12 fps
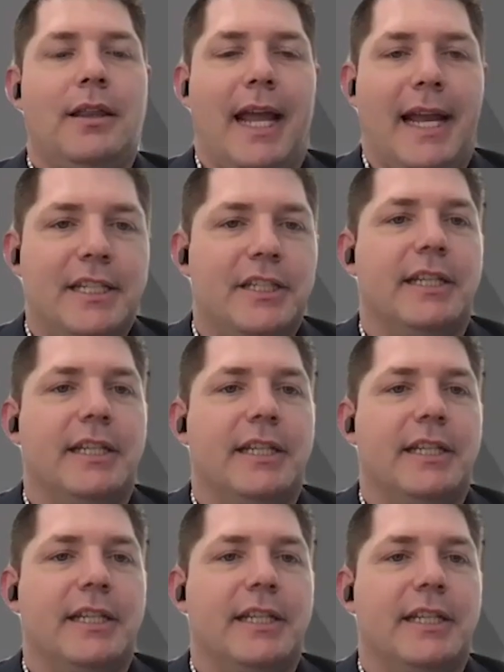the
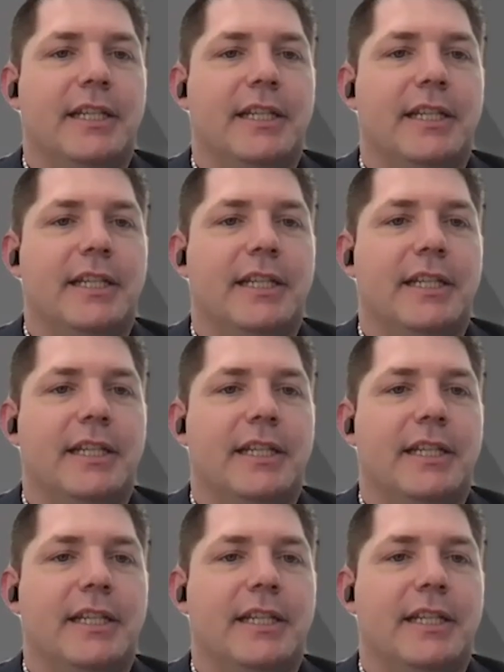engineering level
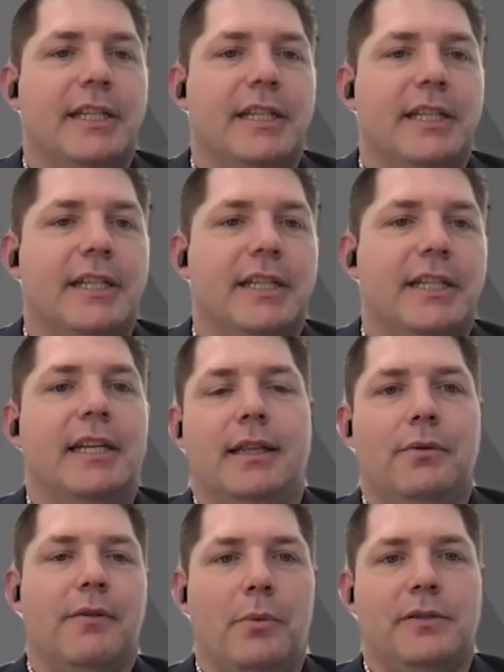environment, which
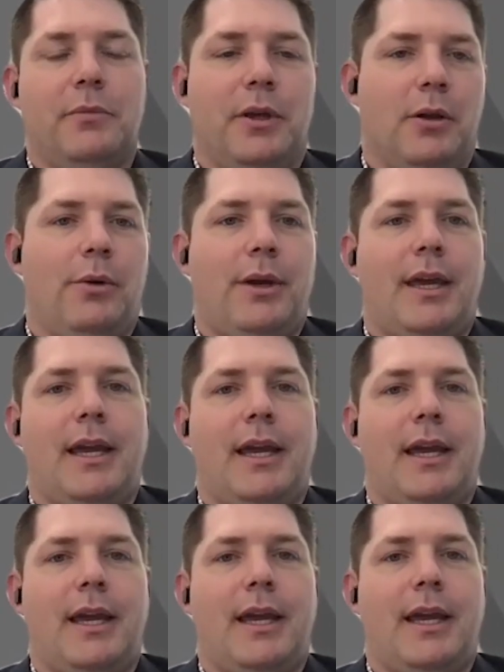is, you know, looking
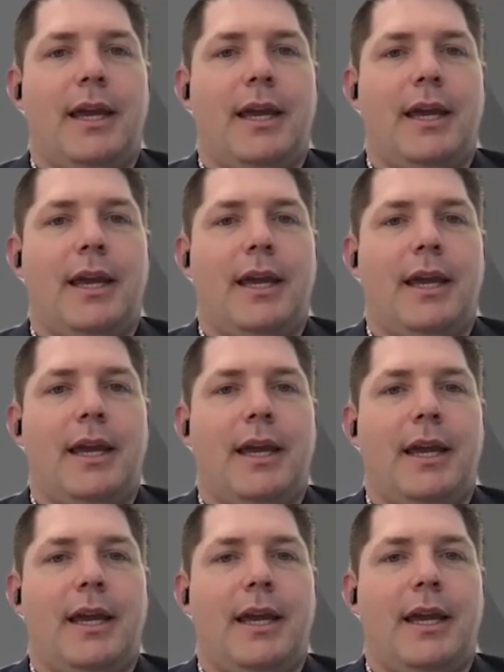at the things like
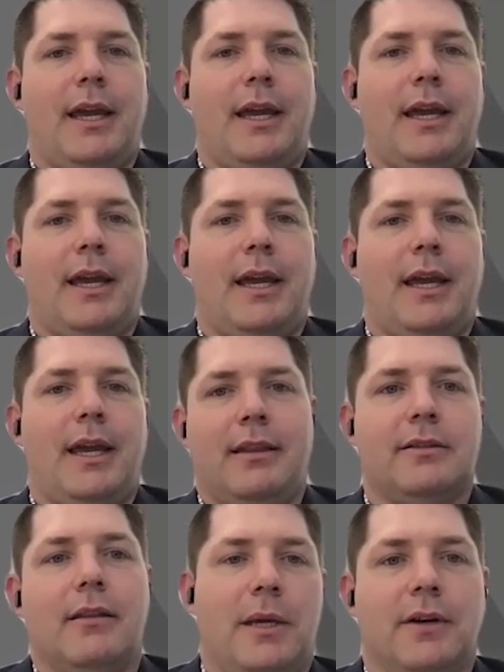the PLC
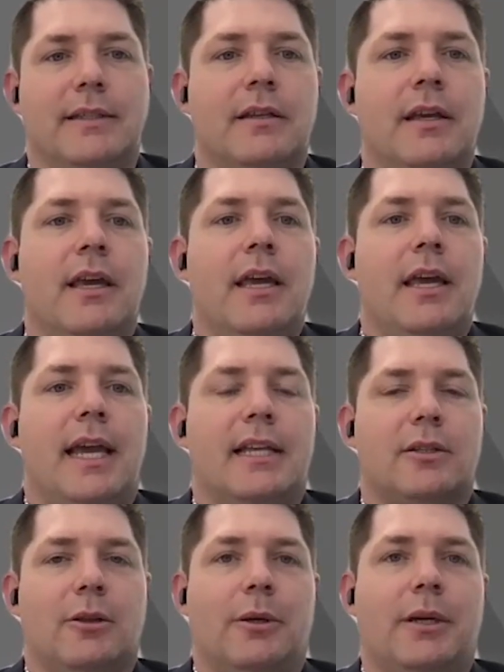devices.
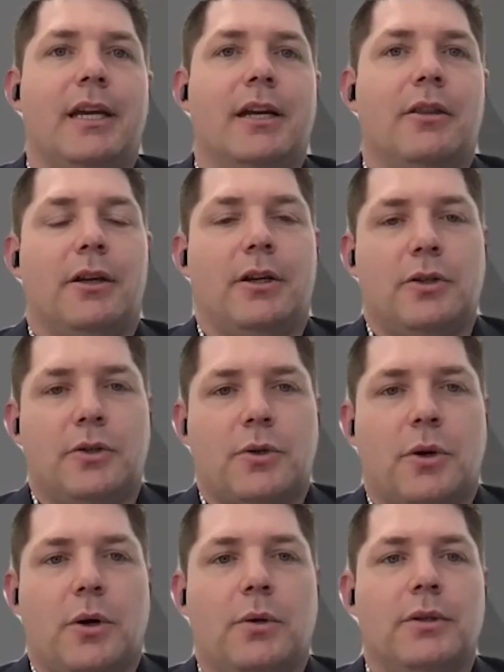It's looking at the
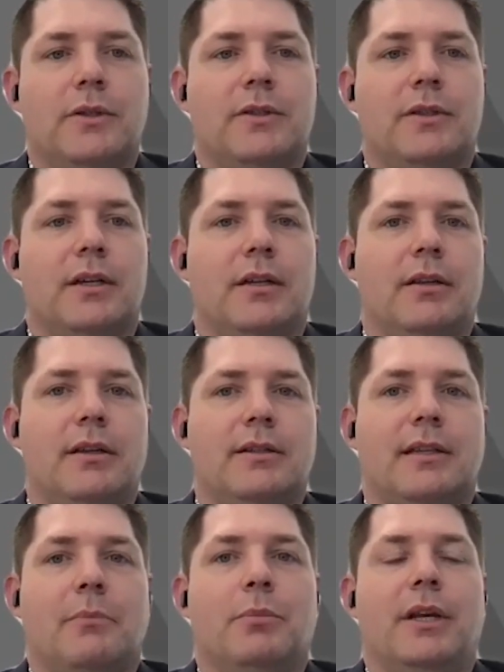controllers that
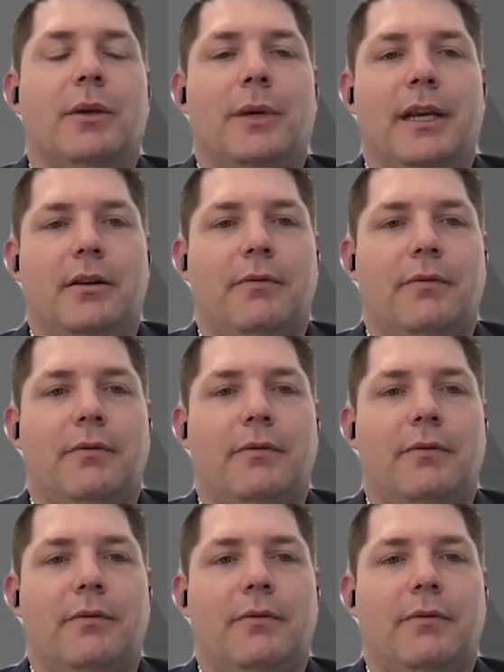somebody would